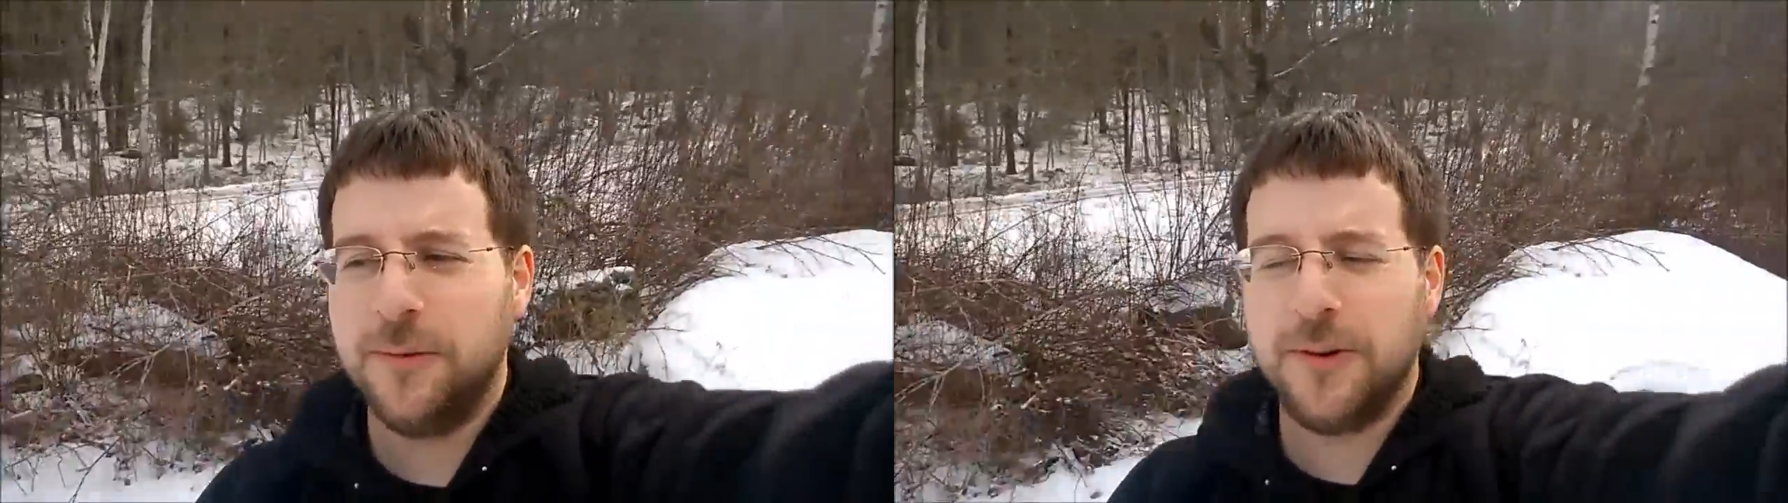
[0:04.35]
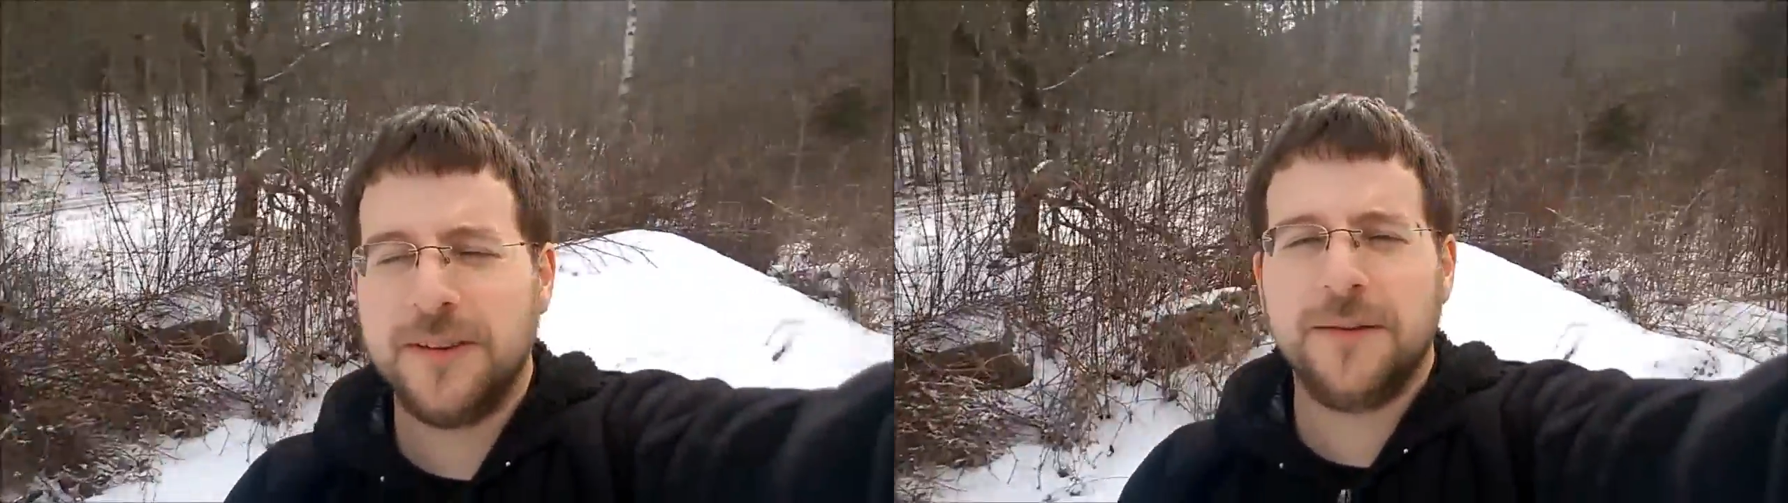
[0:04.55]

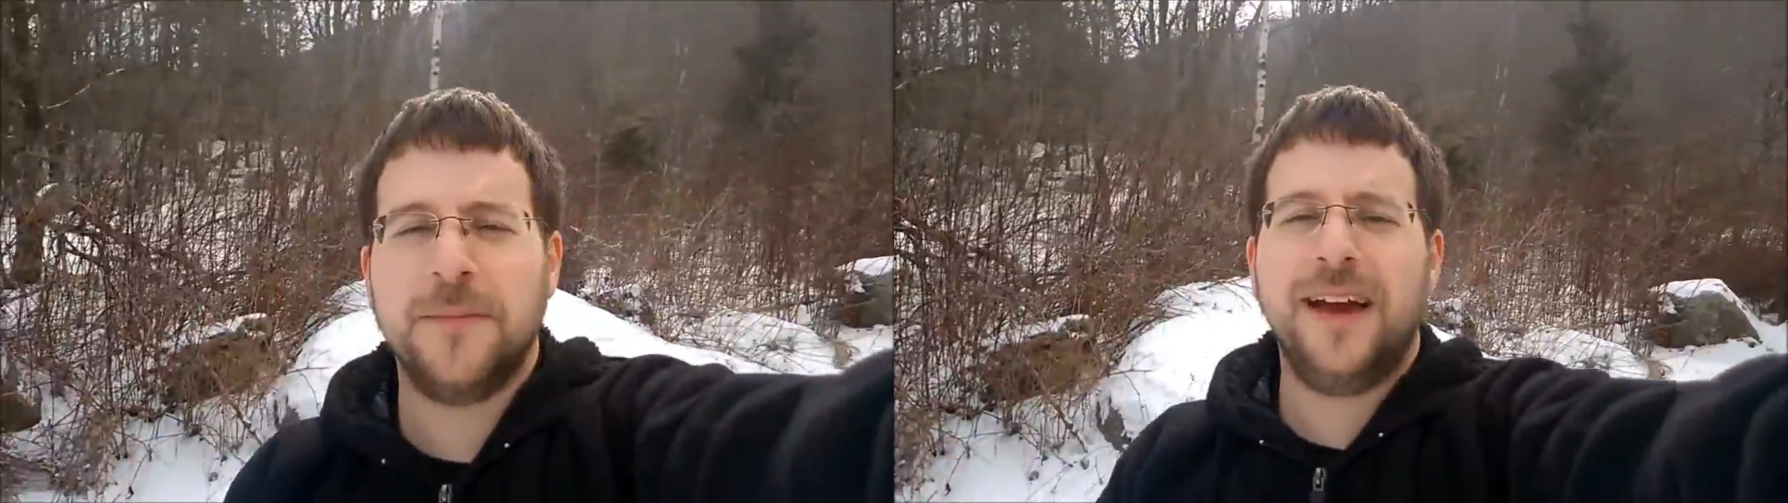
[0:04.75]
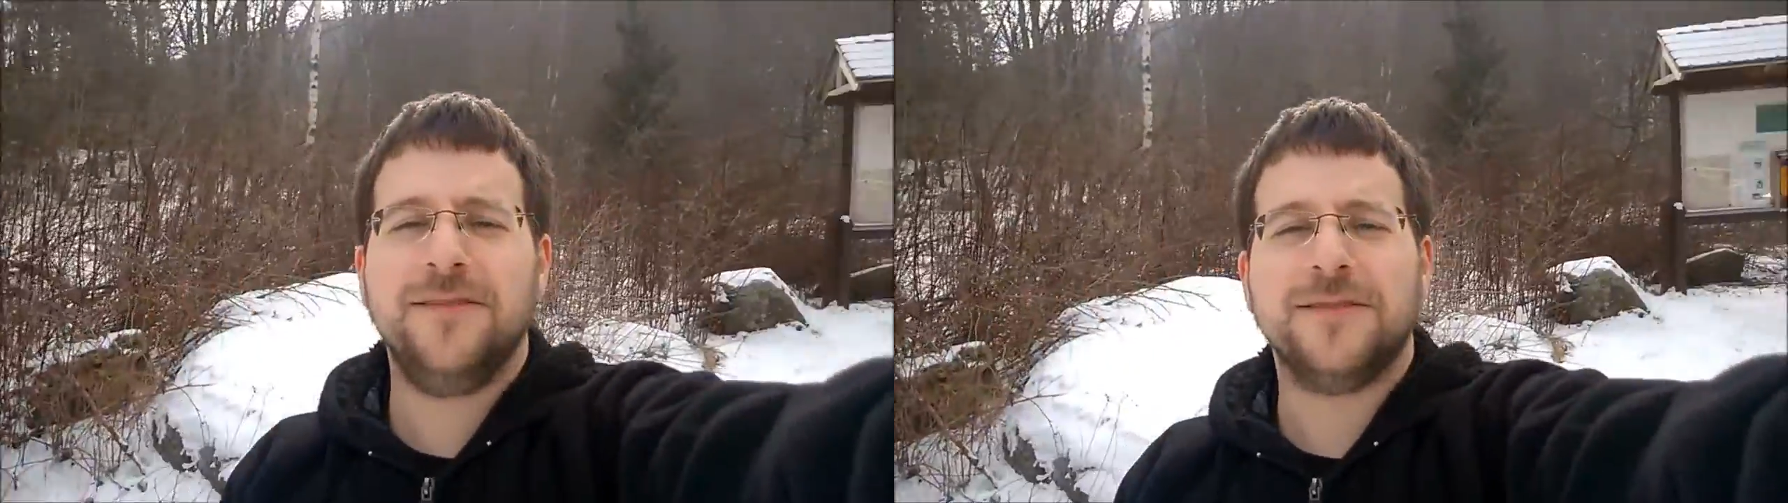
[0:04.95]
we're in the
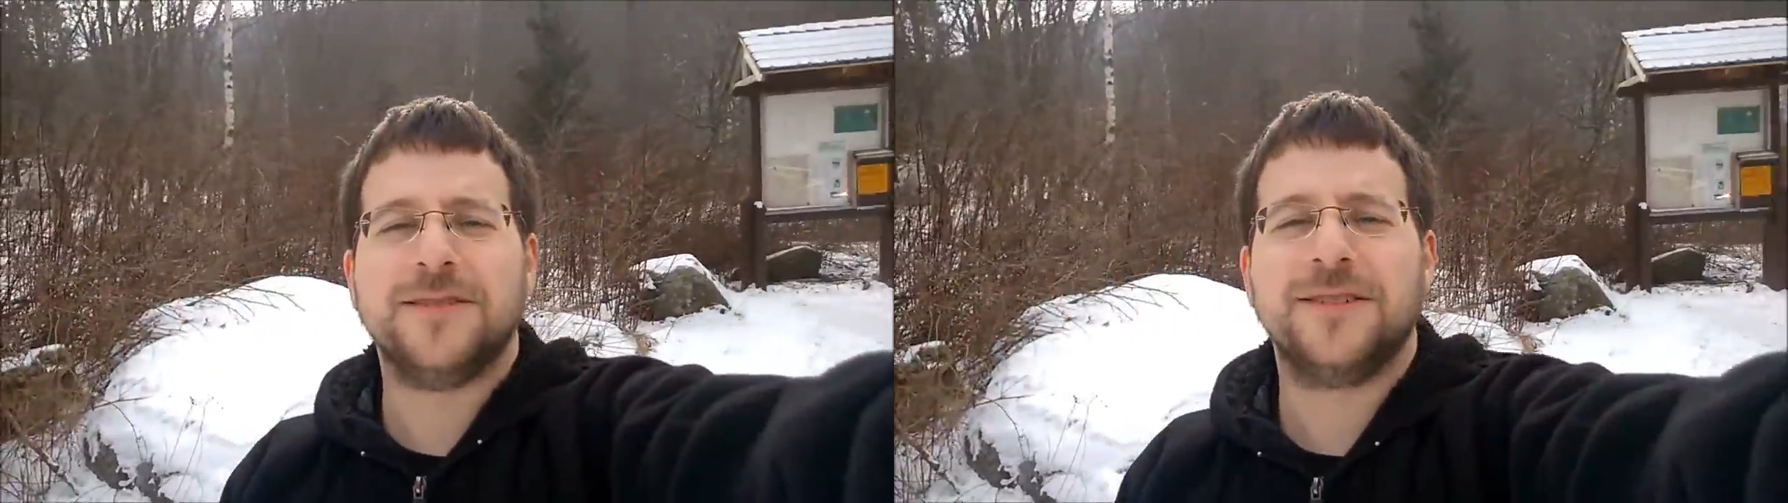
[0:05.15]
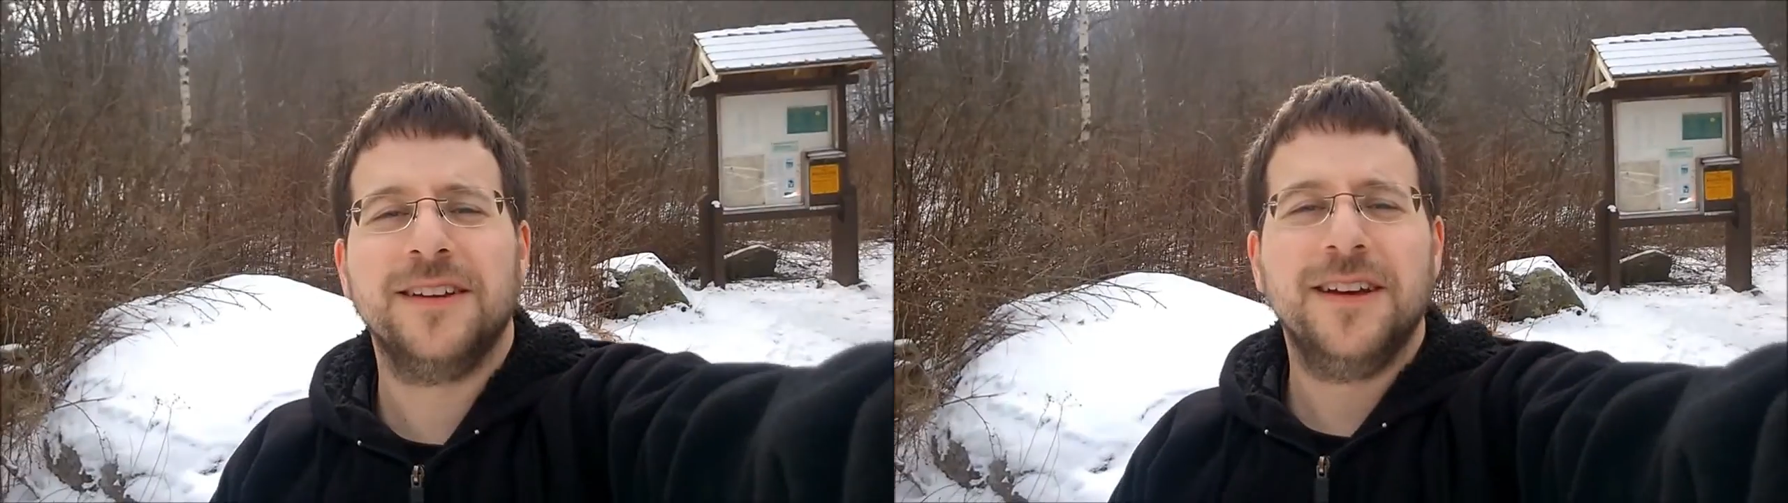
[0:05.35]

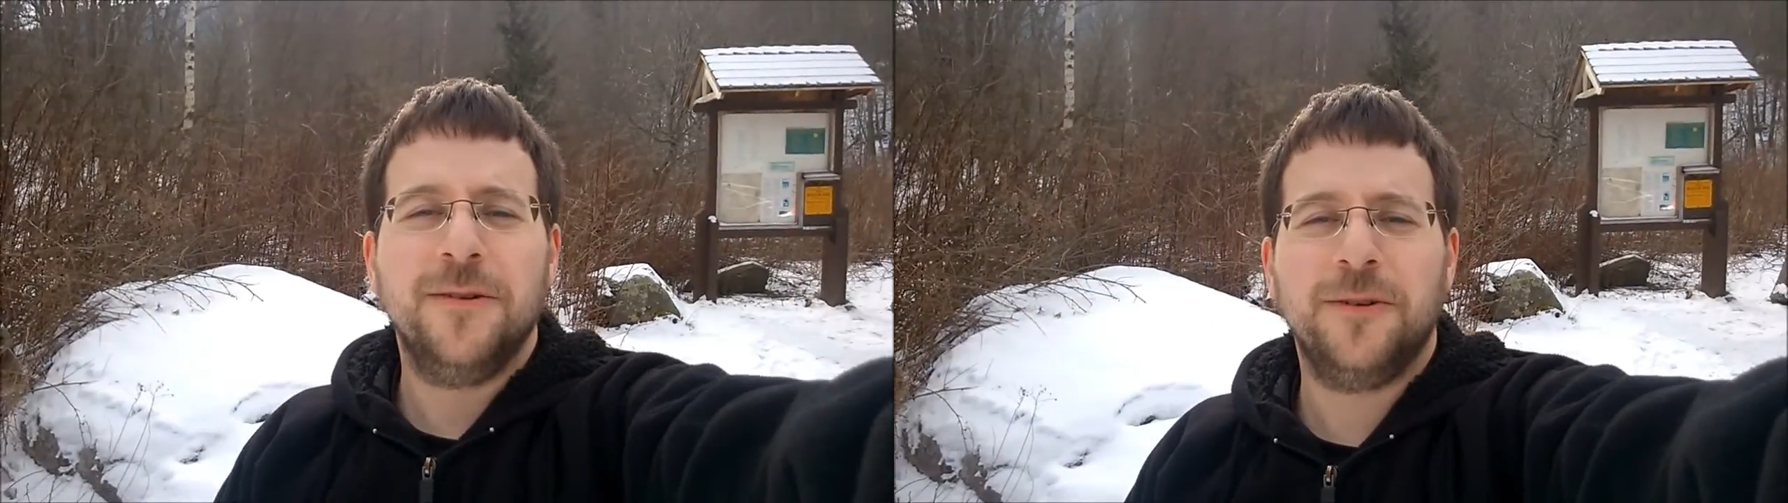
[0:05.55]
mountains.